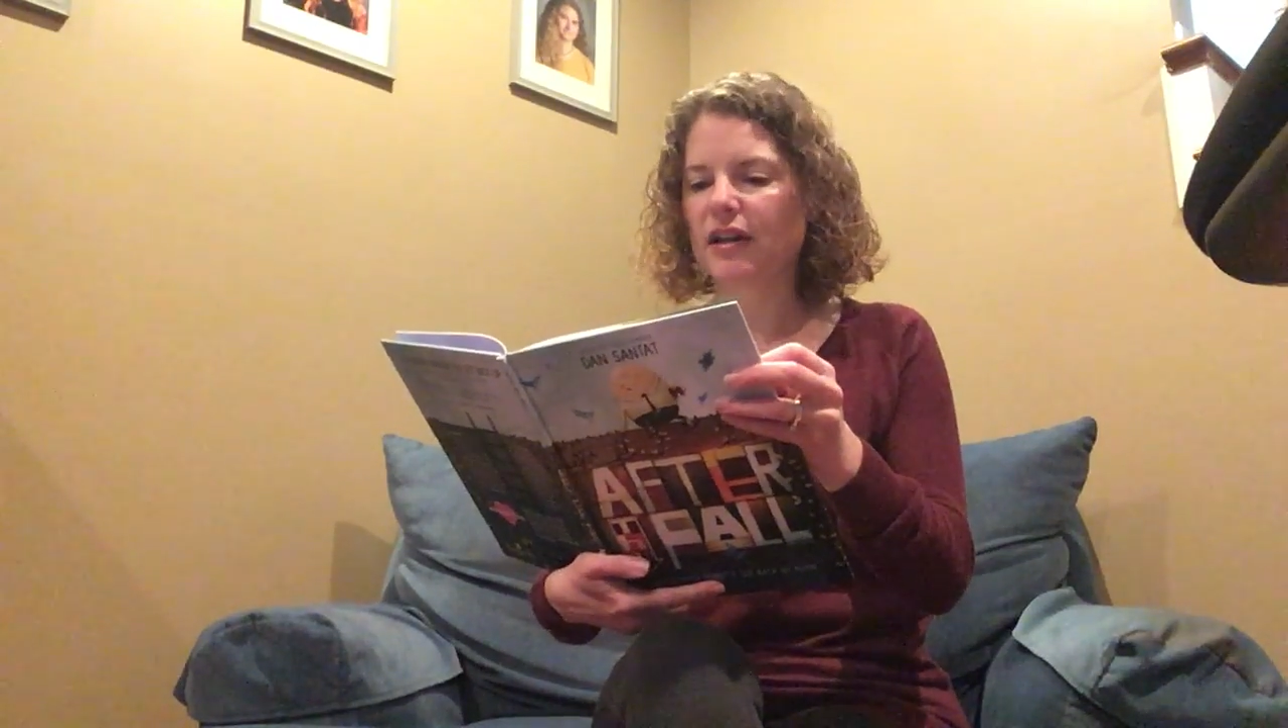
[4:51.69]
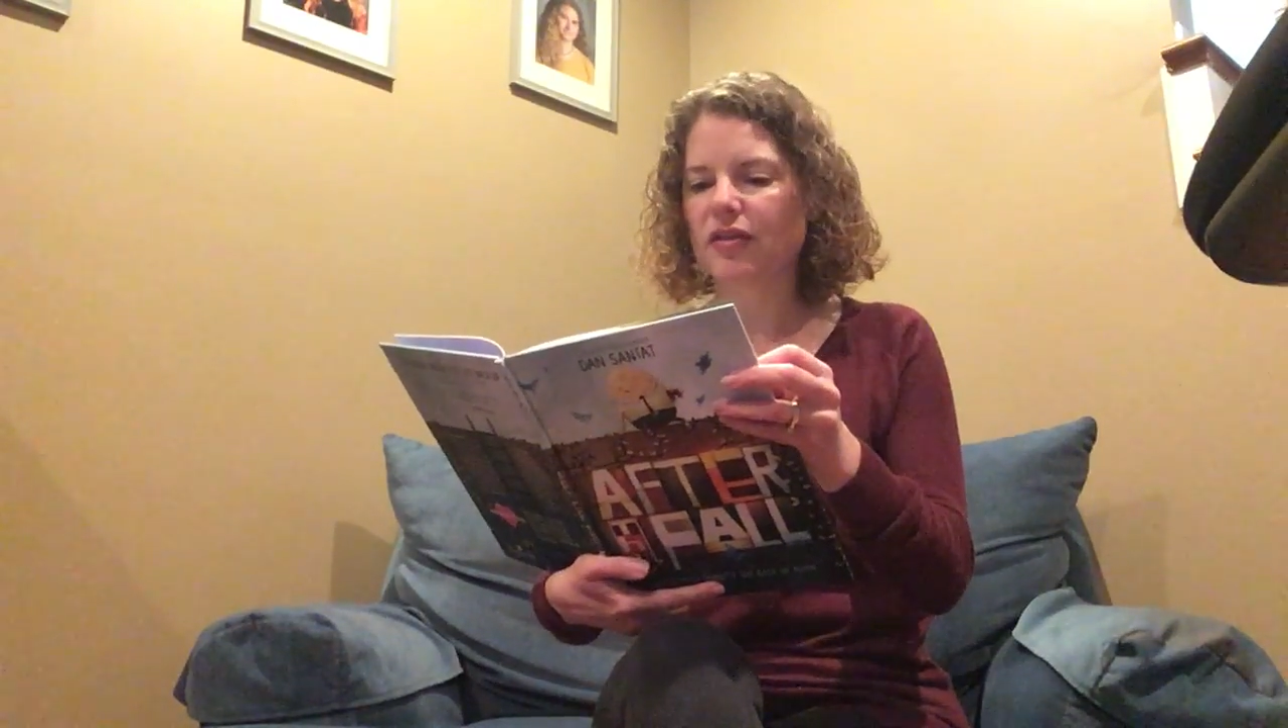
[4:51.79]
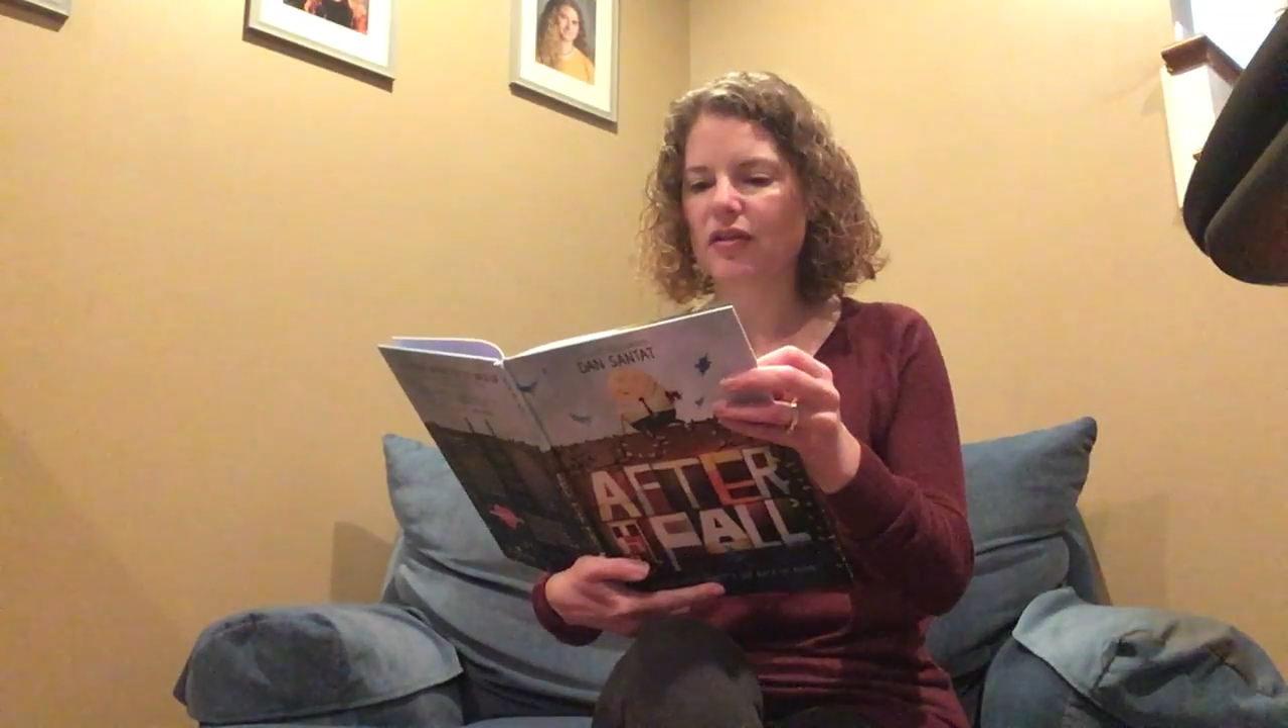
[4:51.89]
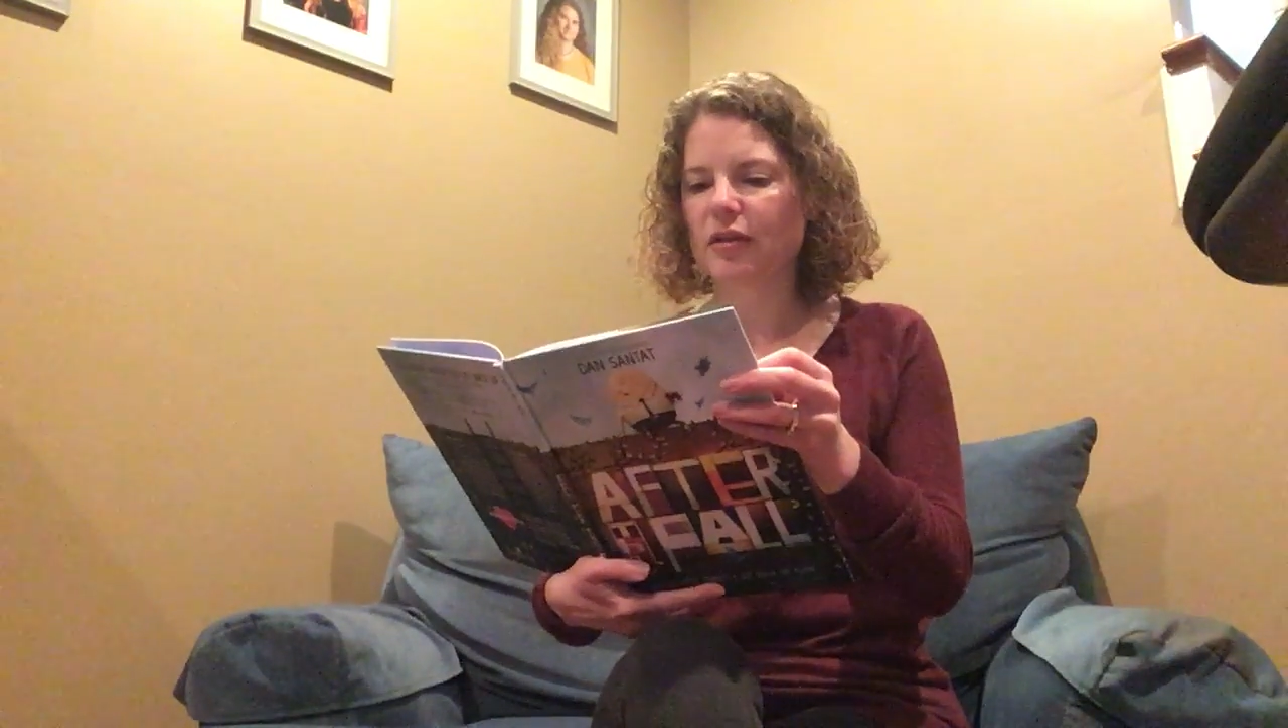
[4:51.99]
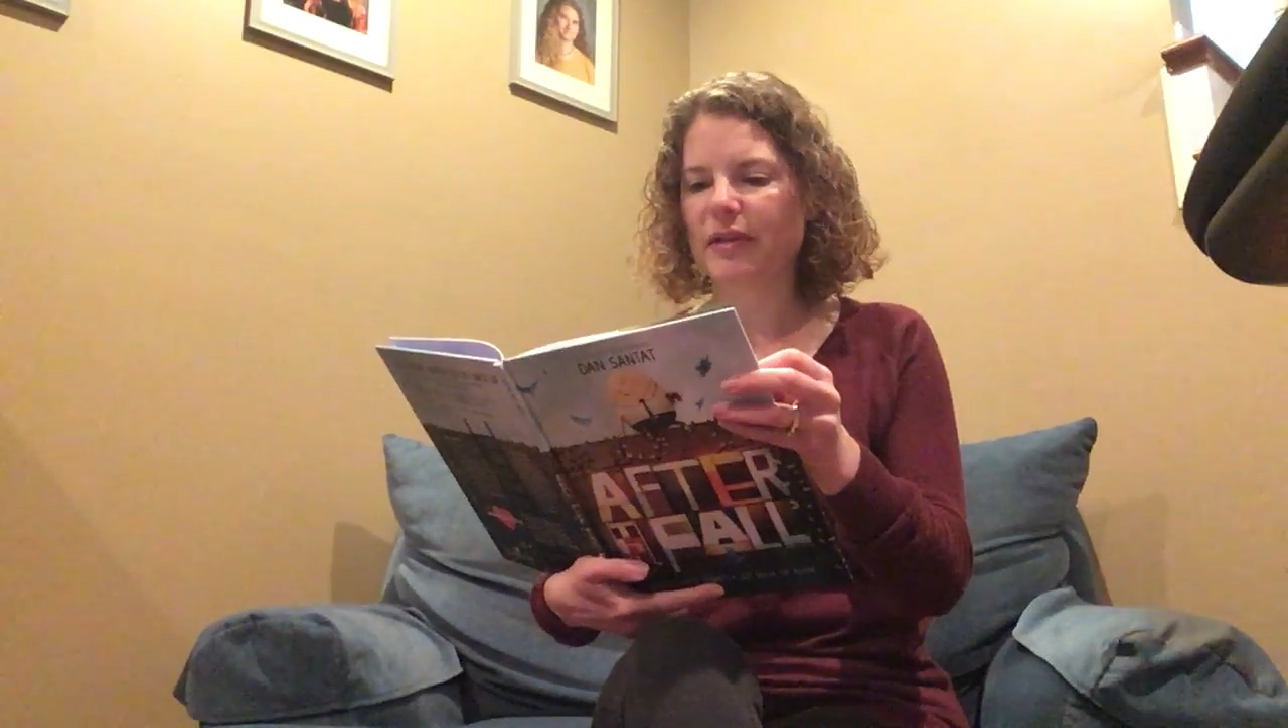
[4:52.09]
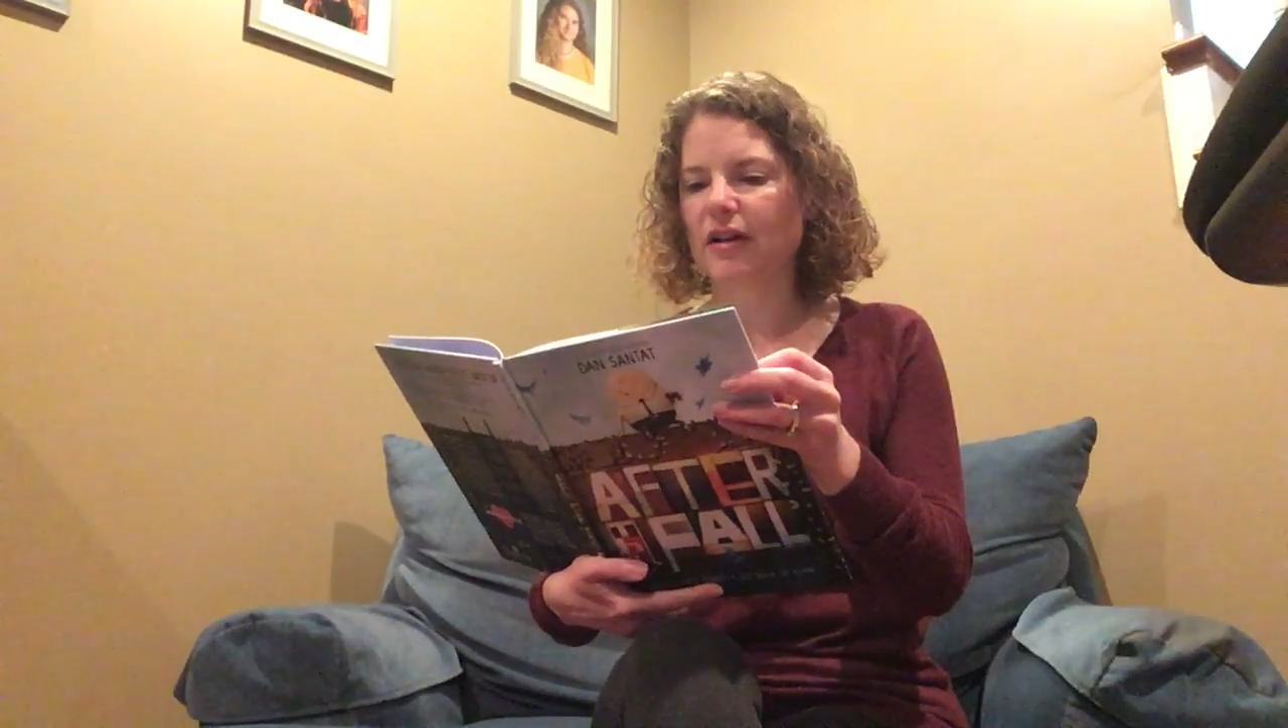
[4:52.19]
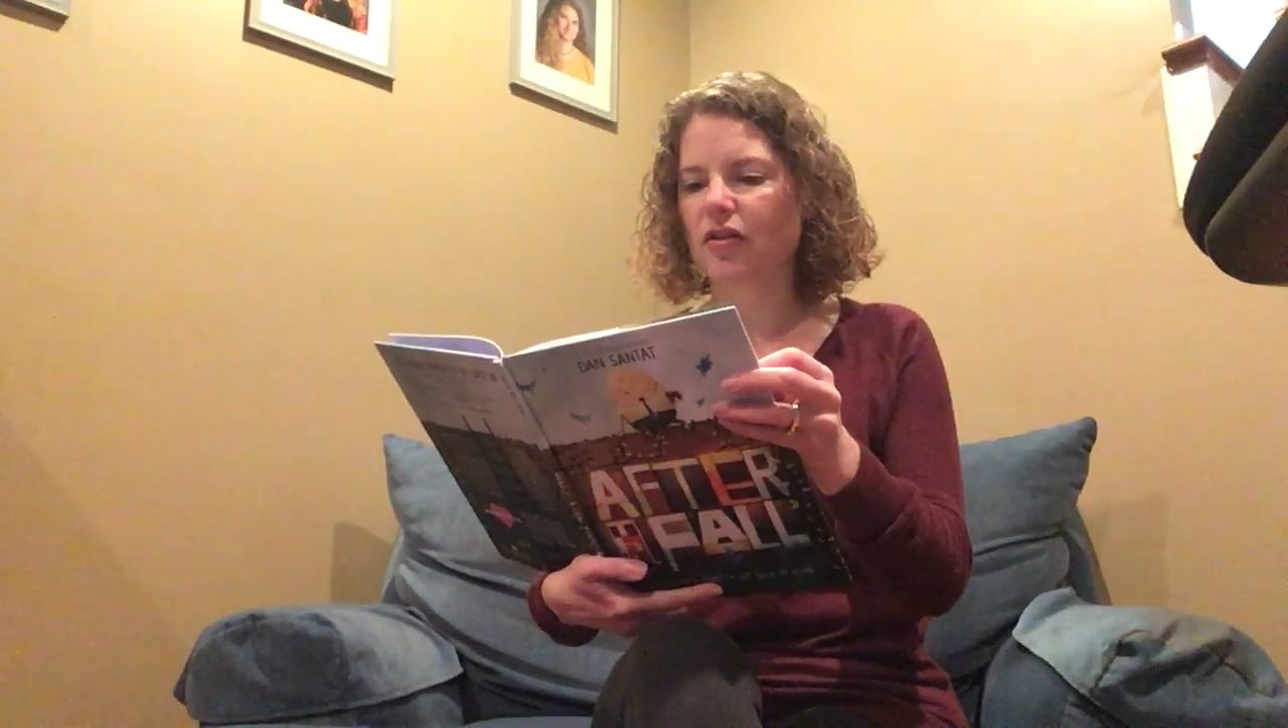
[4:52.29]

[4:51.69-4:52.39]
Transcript: thought about